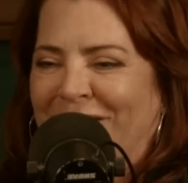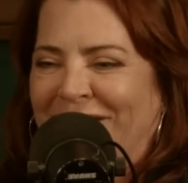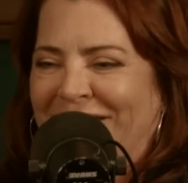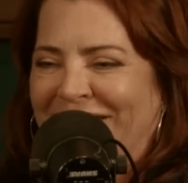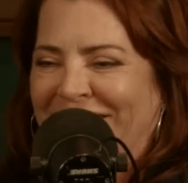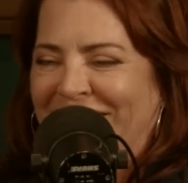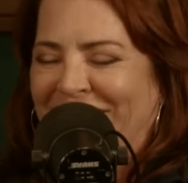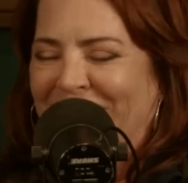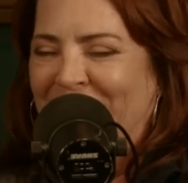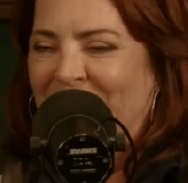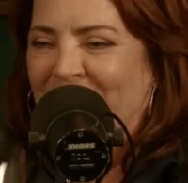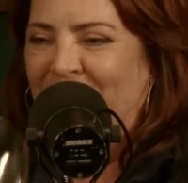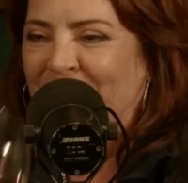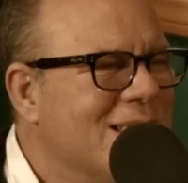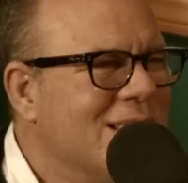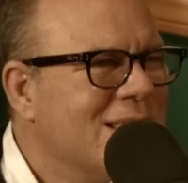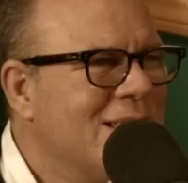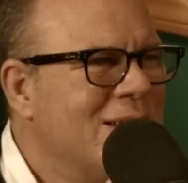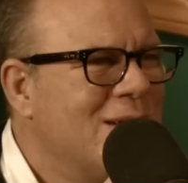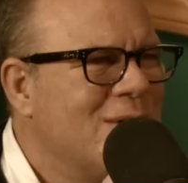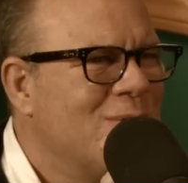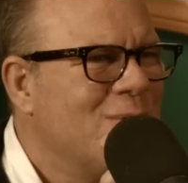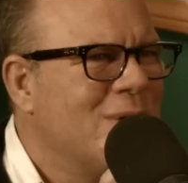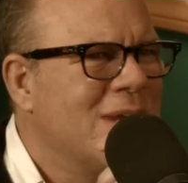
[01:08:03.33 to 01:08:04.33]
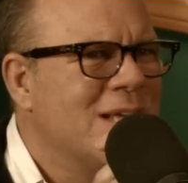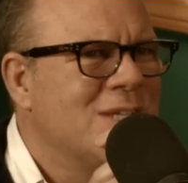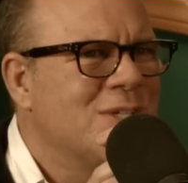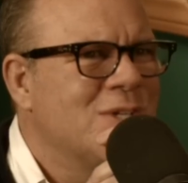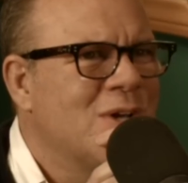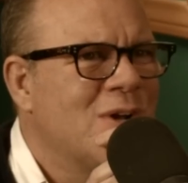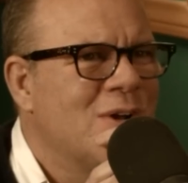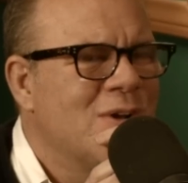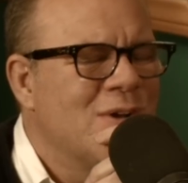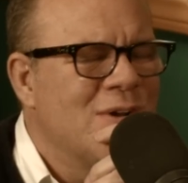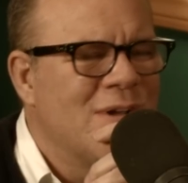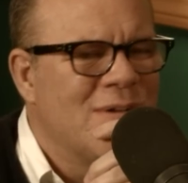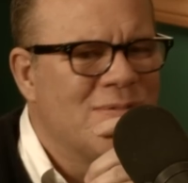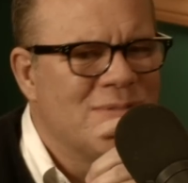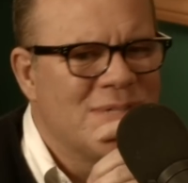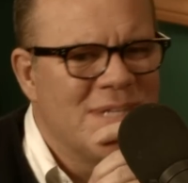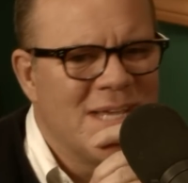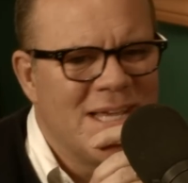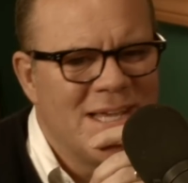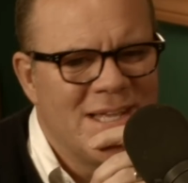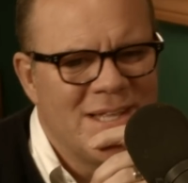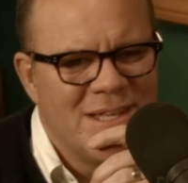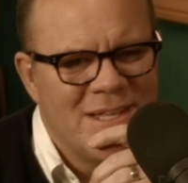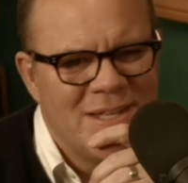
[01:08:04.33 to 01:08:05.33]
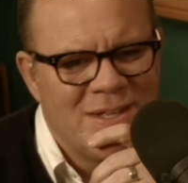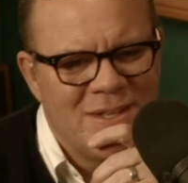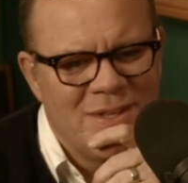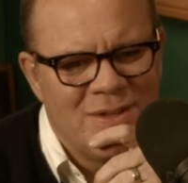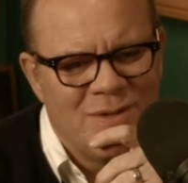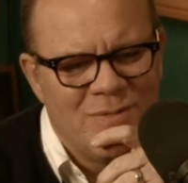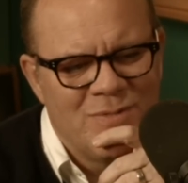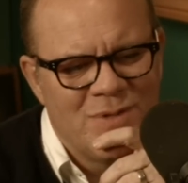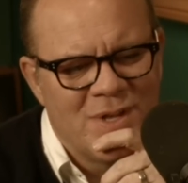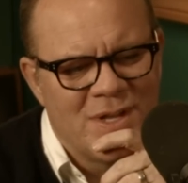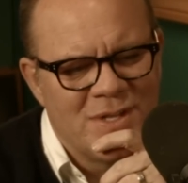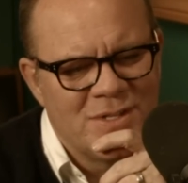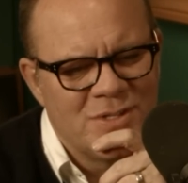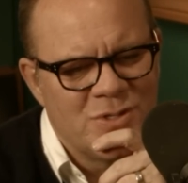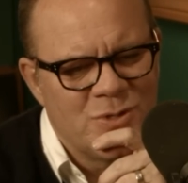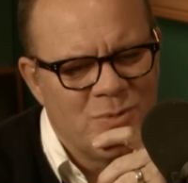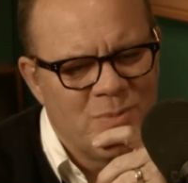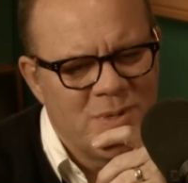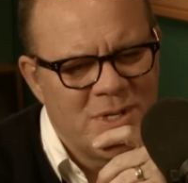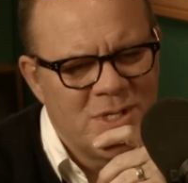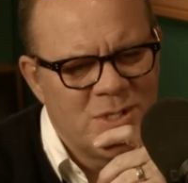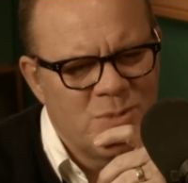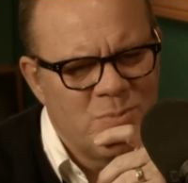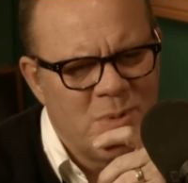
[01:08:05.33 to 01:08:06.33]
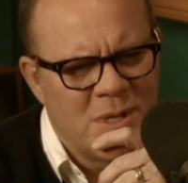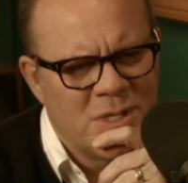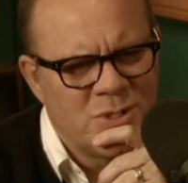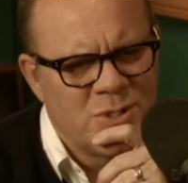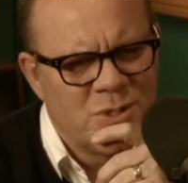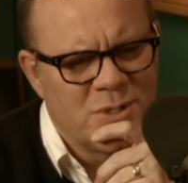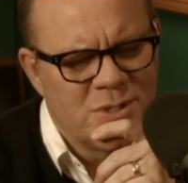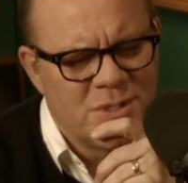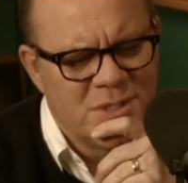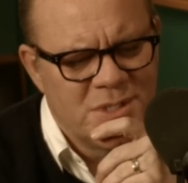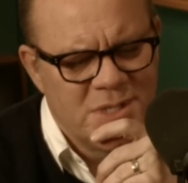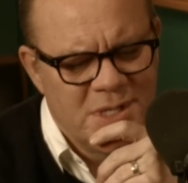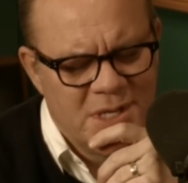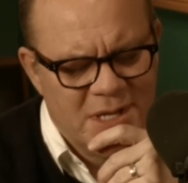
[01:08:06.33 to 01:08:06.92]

But you know, when I started off saying you've done so many specials,